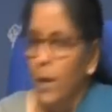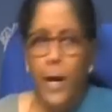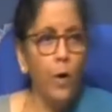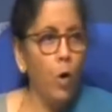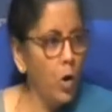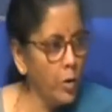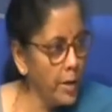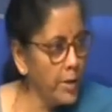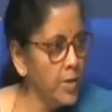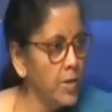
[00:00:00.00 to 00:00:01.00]
An
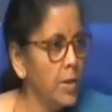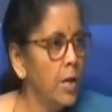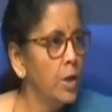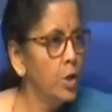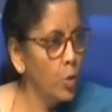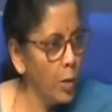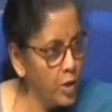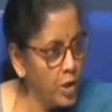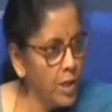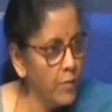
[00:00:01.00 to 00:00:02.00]
ordinance to
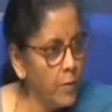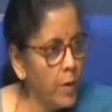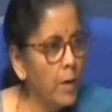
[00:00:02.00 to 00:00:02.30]
achieve